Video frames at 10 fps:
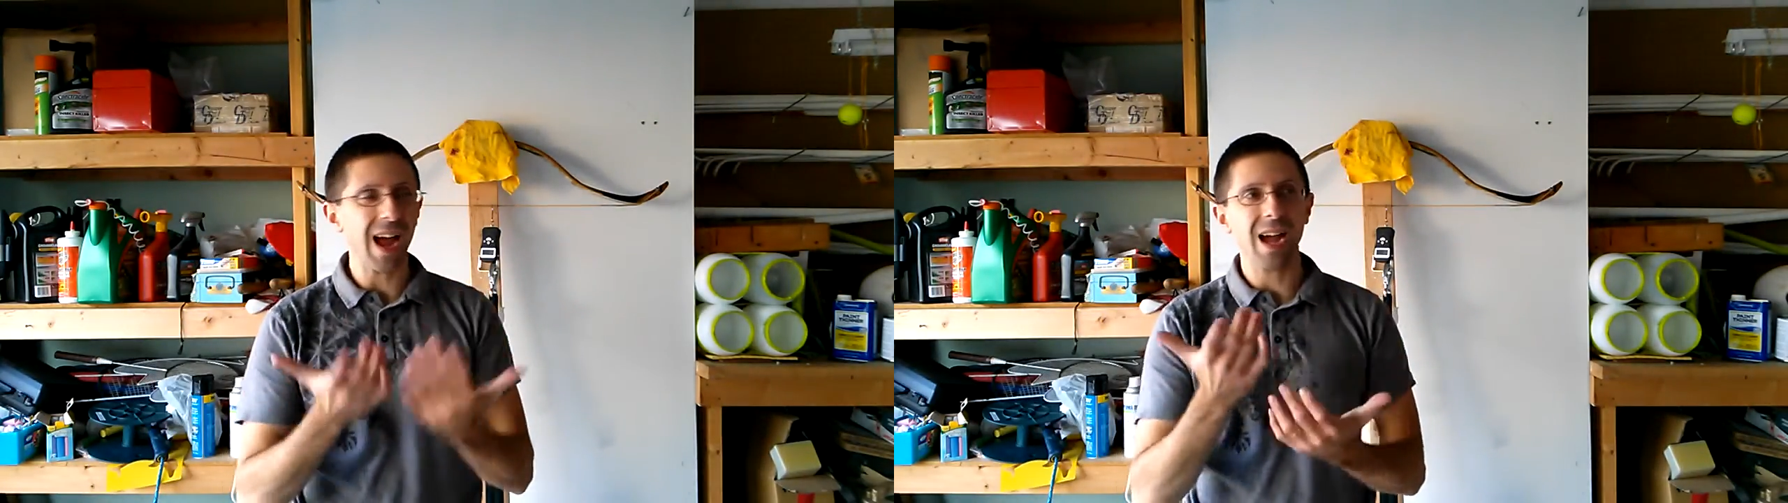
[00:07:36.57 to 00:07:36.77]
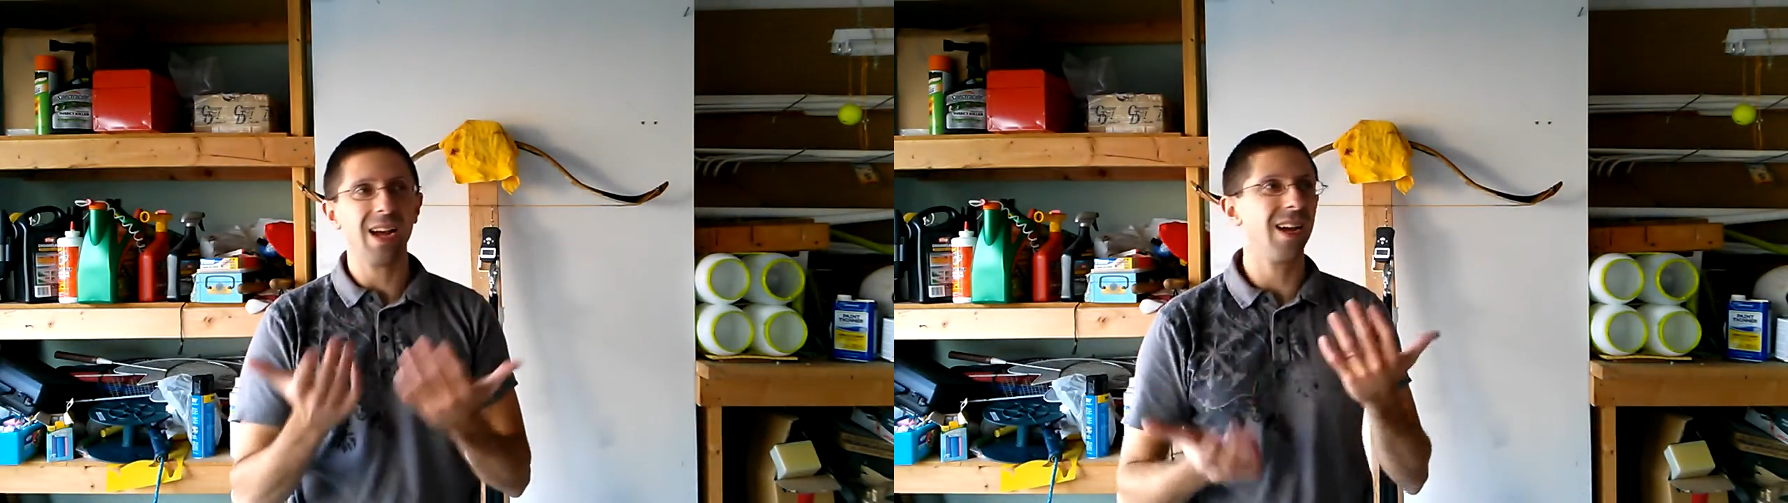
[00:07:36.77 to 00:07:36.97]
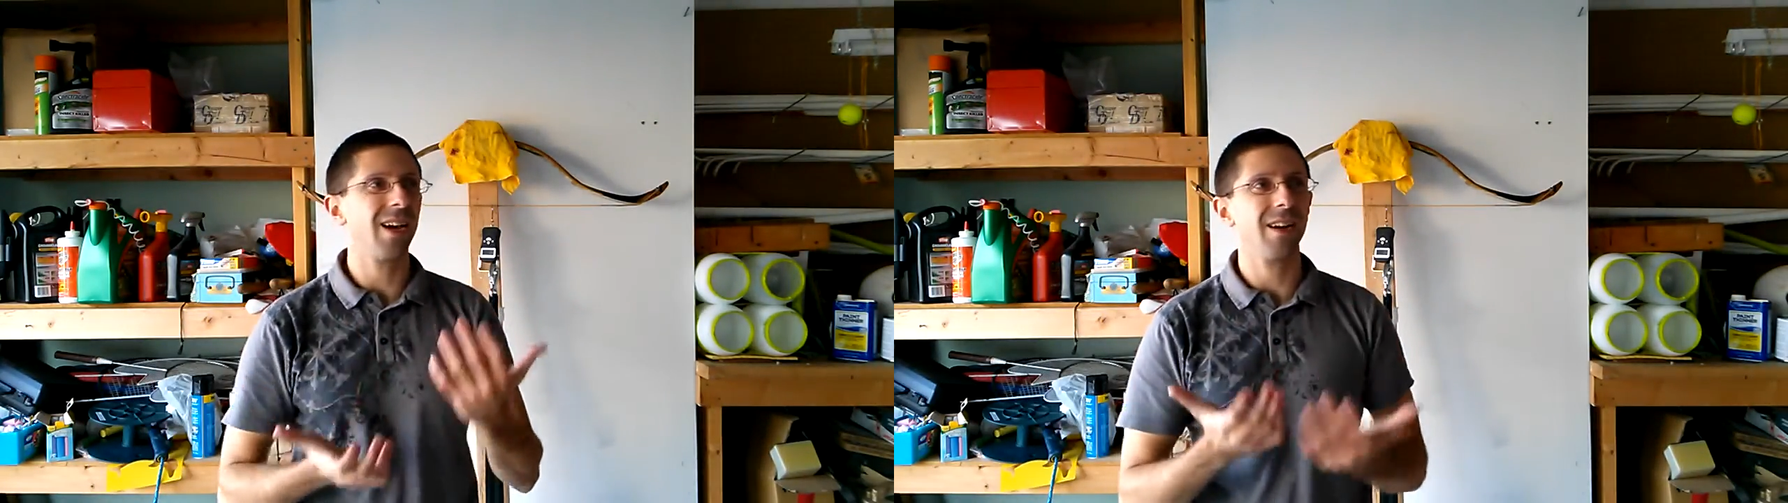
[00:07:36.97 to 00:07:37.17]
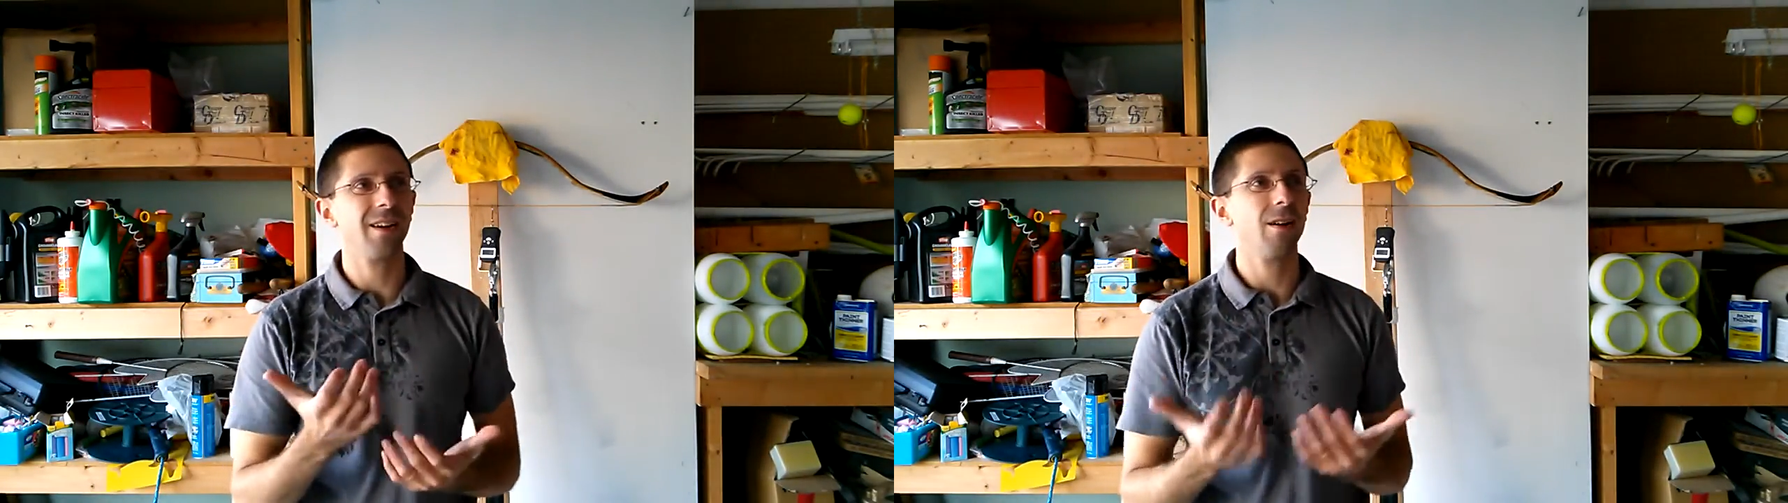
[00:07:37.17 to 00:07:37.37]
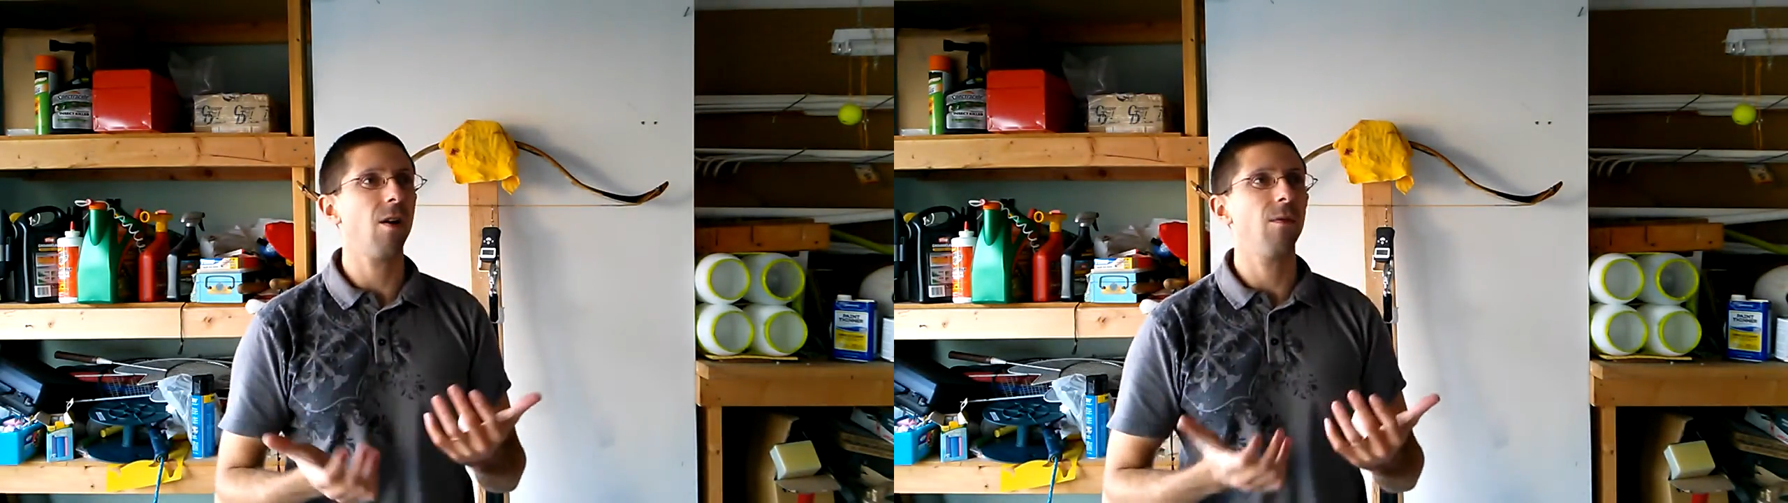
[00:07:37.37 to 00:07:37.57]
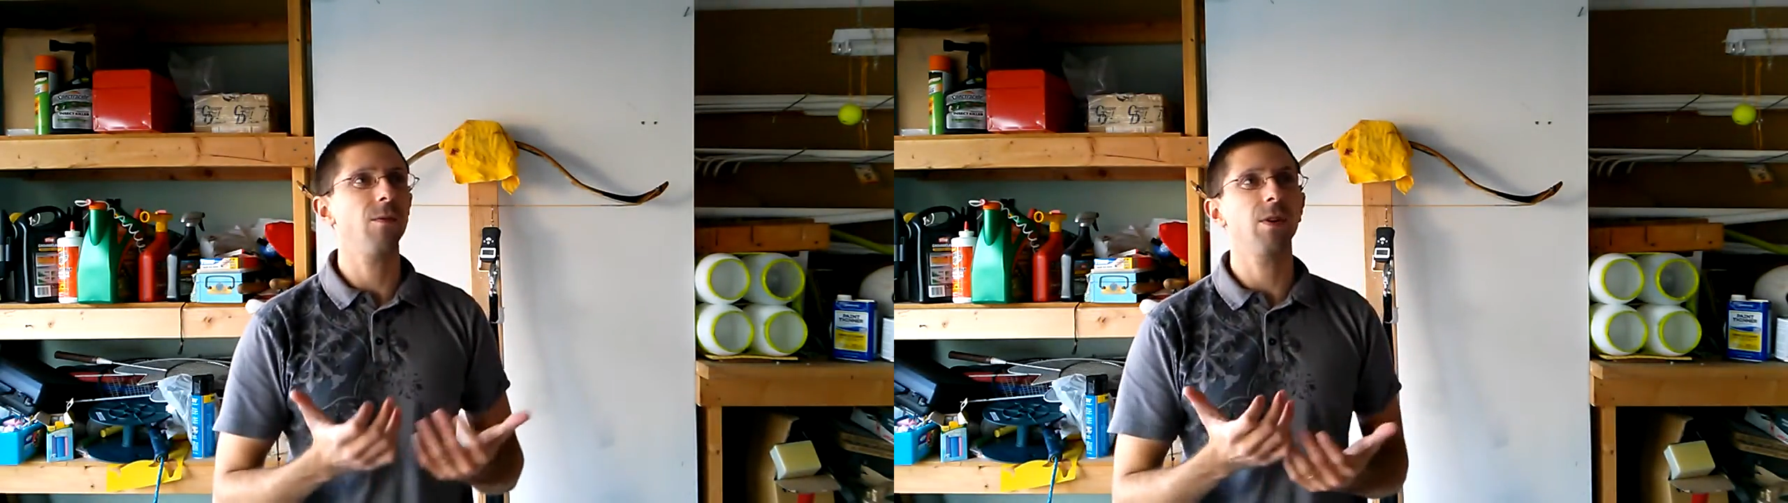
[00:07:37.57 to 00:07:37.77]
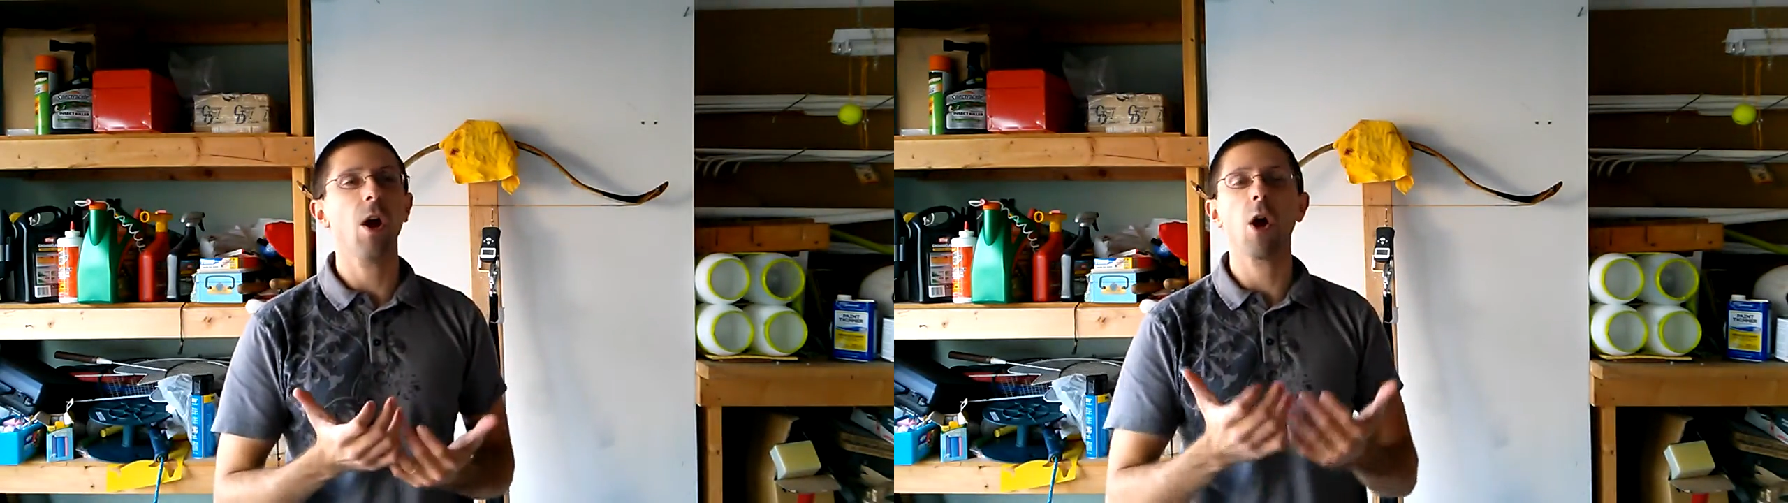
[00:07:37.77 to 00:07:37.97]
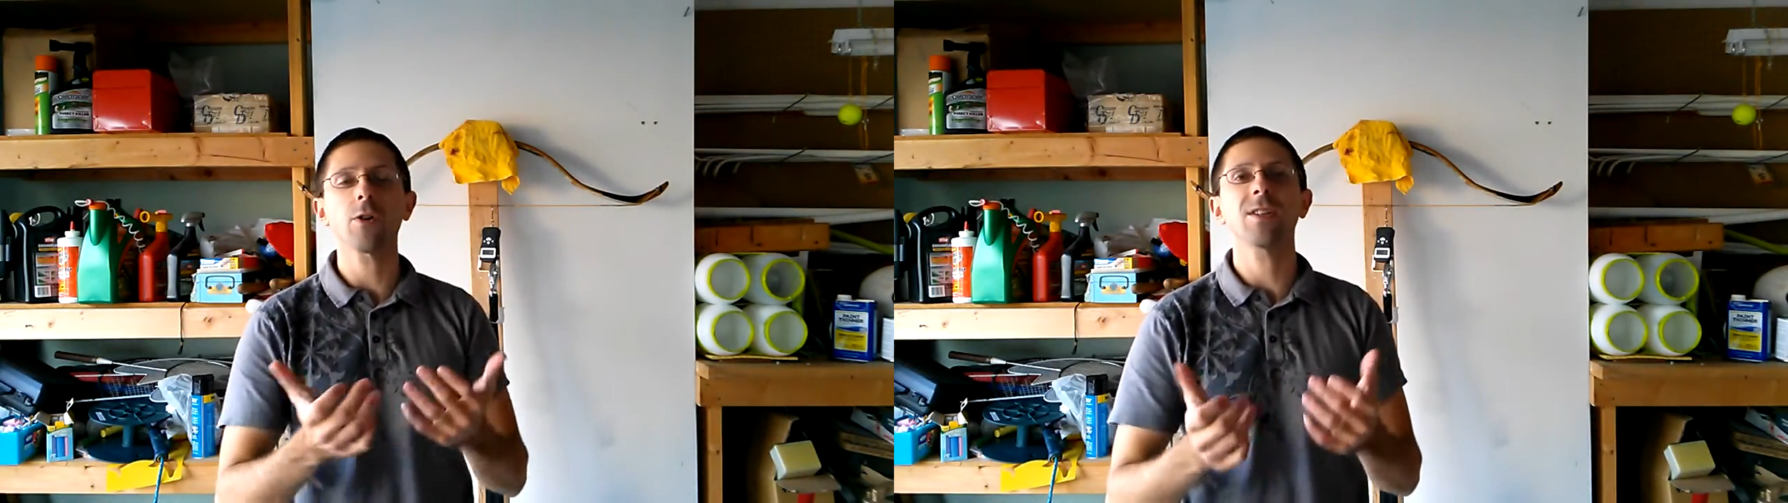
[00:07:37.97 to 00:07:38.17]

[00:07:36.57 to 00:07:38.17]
hard